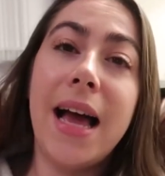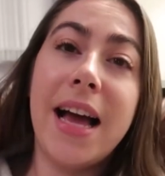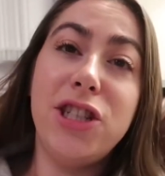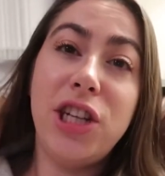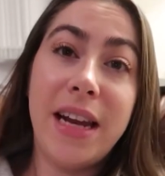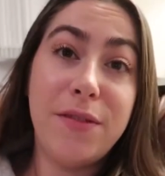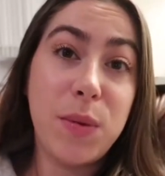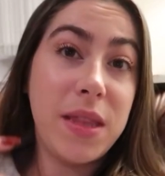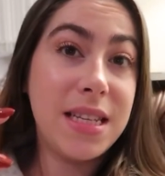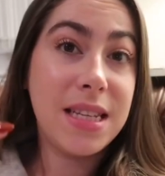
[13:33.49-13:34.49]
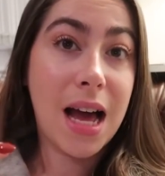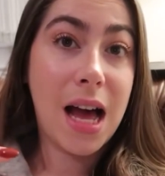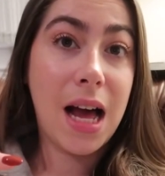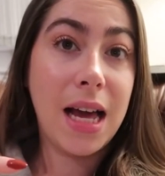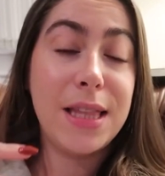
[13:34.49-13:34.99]
And she lives with this
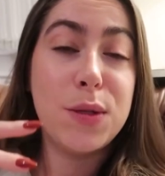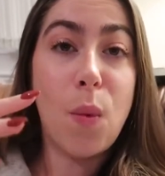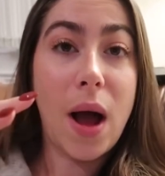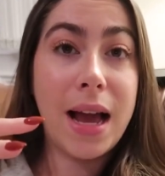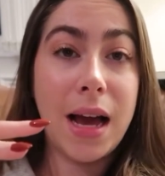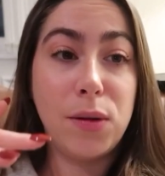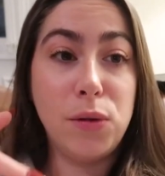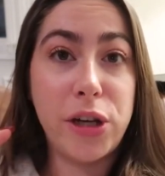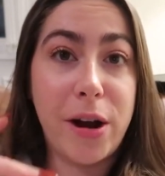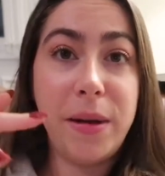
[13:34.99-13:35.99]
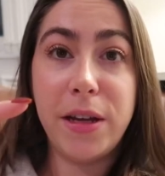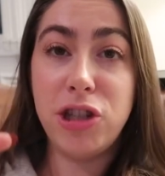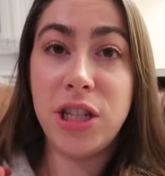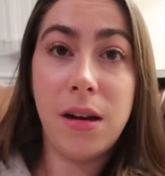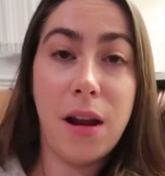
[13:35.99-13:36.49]
guy, this white guy called Jeremy, who
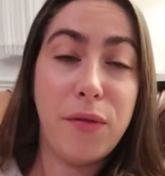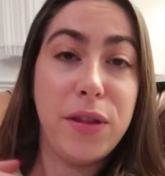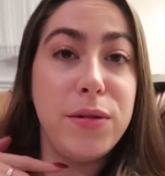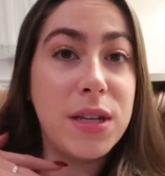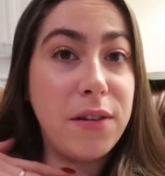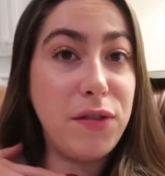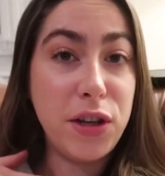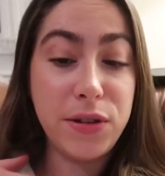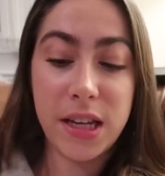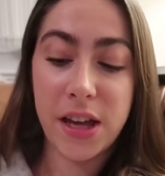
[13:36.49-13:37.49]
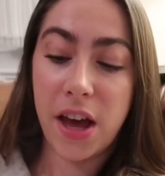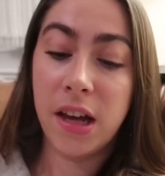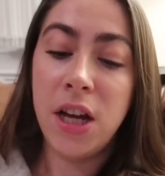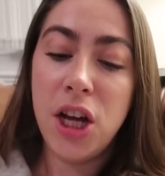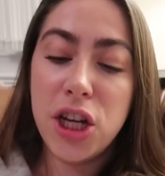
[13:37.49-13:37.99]
she's in love with, who's kind of using her.